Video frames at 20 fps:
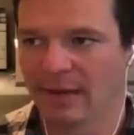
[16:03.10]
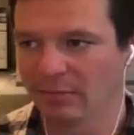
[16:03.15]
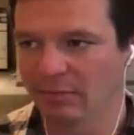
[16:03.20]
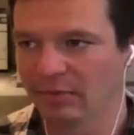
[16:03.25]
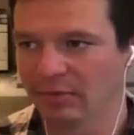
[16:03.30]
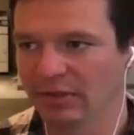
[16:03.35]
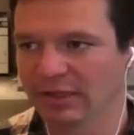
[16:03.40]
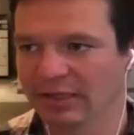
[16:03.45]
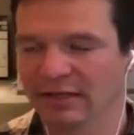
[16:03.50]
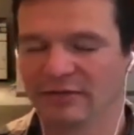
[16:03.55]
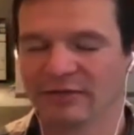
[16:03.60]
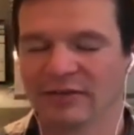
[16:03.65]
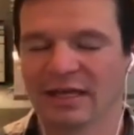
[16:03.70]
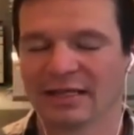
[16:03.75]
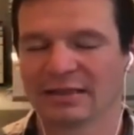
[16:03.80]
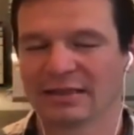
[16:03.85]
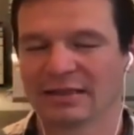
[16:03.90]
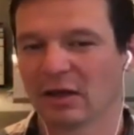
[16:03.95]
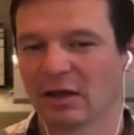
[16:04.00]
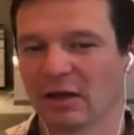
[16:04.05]
believe
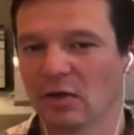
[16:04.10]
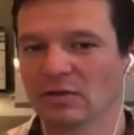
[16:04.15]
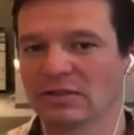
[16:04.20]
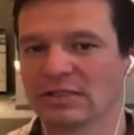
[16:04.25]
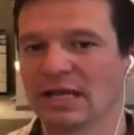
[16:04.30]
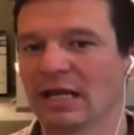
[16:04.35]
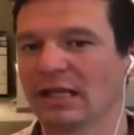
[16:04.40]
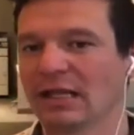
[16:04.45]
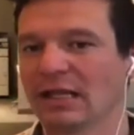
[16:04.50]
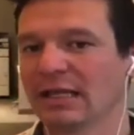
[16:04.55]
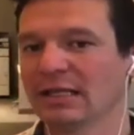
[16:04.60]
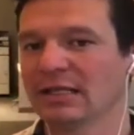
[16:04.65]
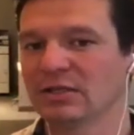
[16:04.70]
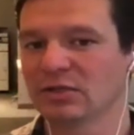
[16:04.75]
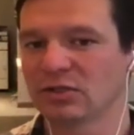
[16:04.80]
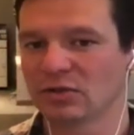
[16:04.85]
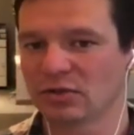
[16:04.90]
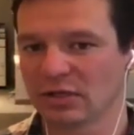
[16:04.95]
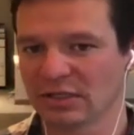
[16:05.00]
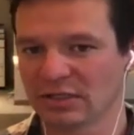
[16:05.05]
that the hotel
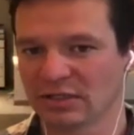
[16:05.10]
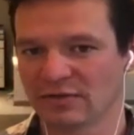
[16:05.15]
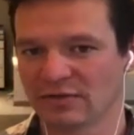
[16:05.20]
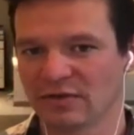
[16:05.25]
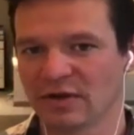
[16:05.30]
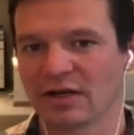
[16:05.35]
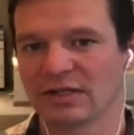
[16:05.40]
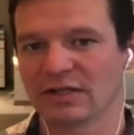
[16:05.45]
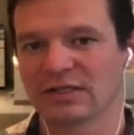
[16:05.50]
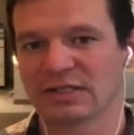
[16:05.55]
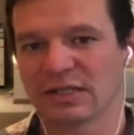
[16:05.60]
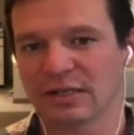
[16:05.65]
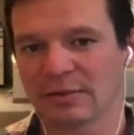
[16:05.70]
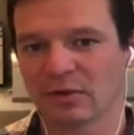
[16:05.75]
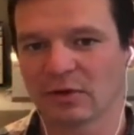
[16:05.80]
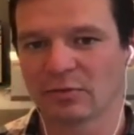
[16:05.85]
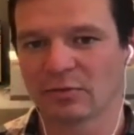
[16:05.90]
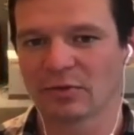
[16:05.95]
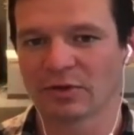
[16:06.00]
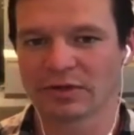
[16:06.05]
industry is very
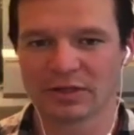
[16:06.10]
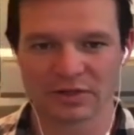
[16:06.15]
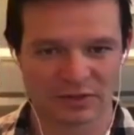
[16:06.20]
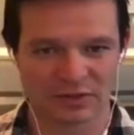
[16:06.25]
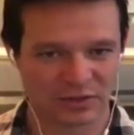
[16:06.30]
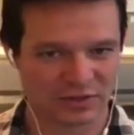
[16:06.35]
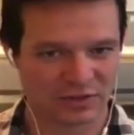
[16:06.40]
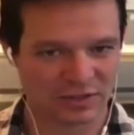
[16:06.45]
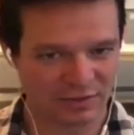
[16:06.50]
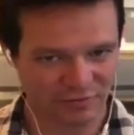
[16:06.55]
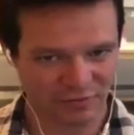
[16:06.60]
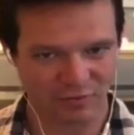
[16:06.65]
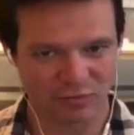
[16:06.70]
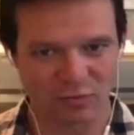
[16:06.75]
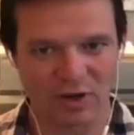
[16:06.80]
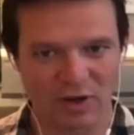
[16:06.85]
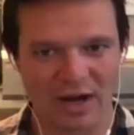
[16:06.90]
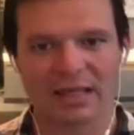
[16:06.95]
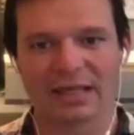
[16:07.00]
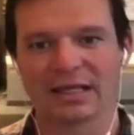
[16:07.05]
similar, but there's different
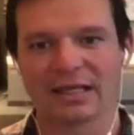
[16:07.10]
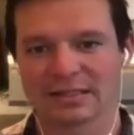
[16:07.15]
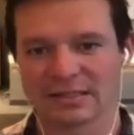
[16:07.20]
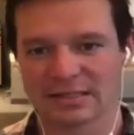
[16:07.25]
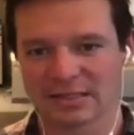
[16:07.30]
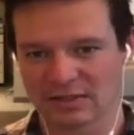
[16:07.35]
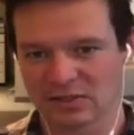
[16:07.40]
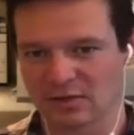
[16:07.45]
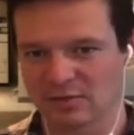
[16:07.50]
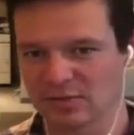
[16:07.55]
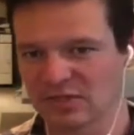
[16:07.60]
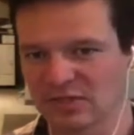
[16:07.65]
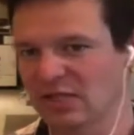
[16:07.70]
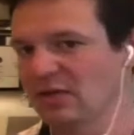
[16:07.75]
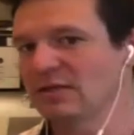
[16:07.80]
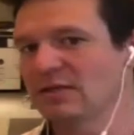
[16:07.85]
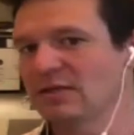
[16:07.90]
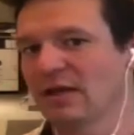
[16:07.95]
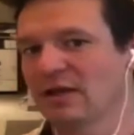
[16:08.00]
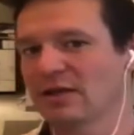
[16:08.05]
ranking systems. Can
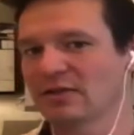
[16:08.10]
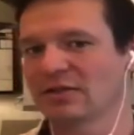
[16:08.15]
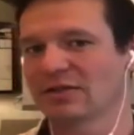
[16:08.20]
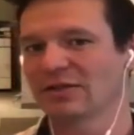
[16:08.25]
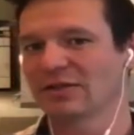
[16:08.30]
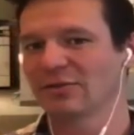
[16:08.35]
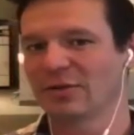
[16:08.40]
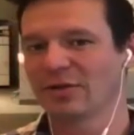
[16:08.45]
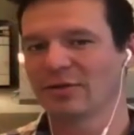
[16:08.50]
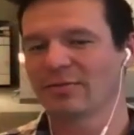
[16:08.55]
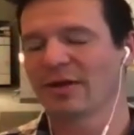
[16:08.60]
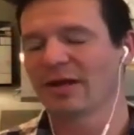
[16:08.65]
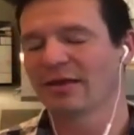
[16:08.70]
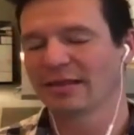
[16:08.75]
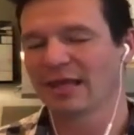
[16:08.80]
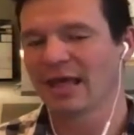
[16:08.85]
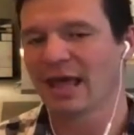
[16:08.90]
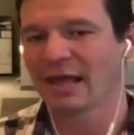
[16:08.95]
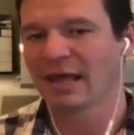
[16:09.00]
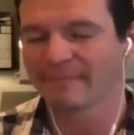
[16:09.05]
you tell us a little bit about
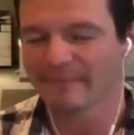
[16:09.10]
that?